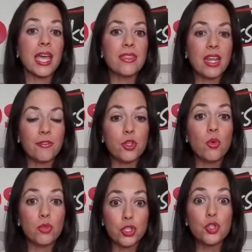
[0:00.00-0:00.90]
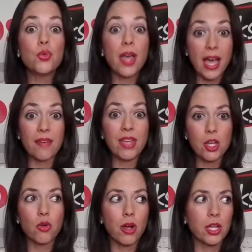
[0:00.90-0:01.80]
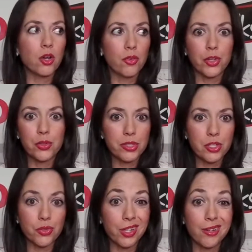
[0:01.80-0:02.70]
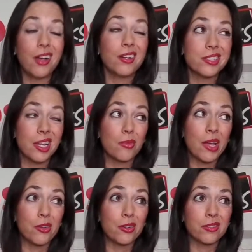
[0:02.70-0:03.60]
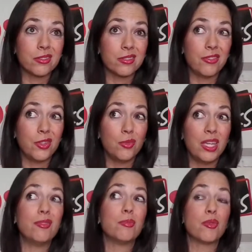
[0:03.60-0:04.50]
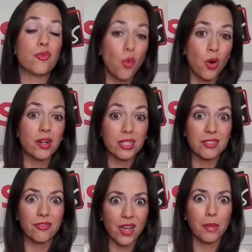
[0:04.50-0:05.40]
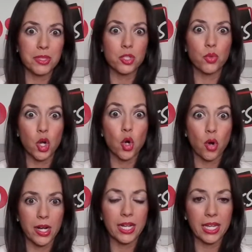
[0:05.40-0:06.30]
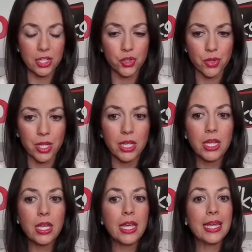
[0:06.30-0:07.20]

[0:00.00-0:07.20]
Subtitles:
And then if you do have a chronic overuse injury, and honestly, I'd rather, if you, even before it develops into a chronic injury,